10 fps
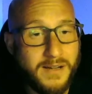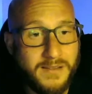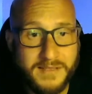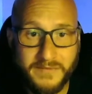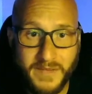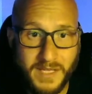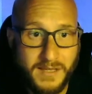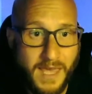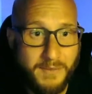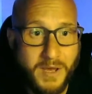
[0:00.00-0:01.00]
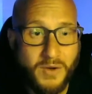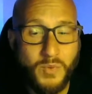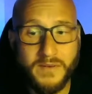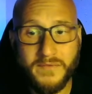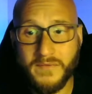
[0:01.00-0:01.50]
of the stuff that he came
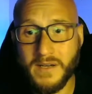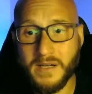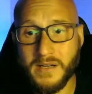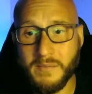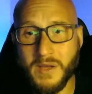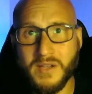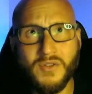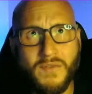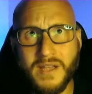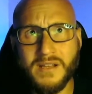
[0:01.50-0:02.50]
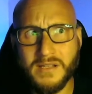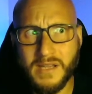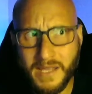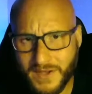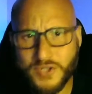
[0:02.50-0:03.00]
out with.
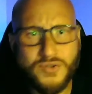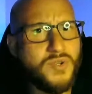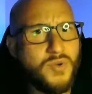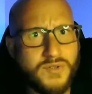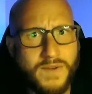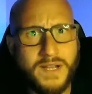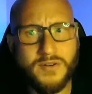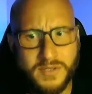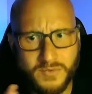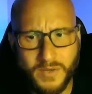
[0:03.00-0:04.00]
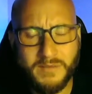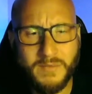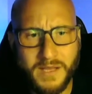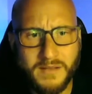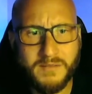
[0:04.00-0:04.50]
Like Avengers No Surrender is one of
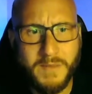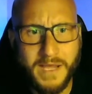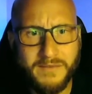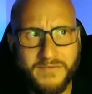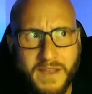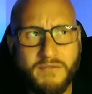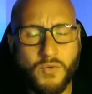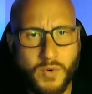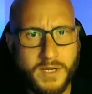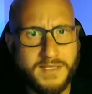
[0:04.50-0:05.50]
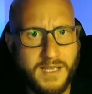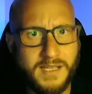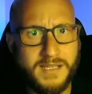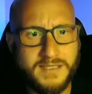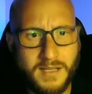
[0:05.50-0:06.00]
my favorite ones
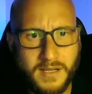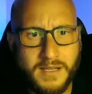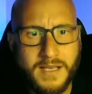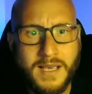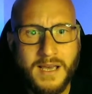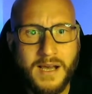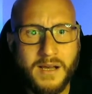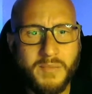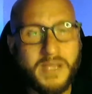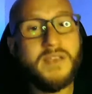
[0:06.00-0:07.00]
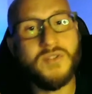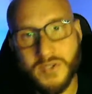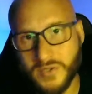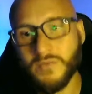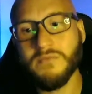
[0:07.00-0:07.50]
that he's done. But he's
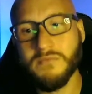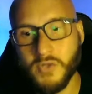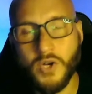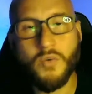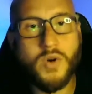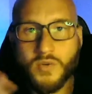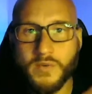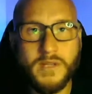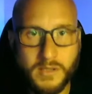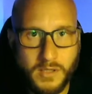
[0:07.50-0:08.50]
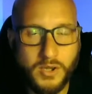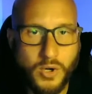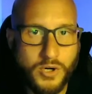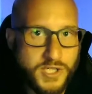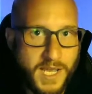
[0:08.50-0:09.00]
also, worked with a
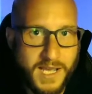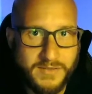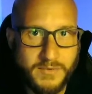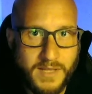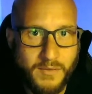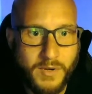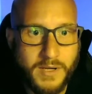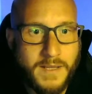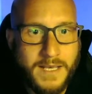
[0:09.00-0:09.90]
large cast with that one.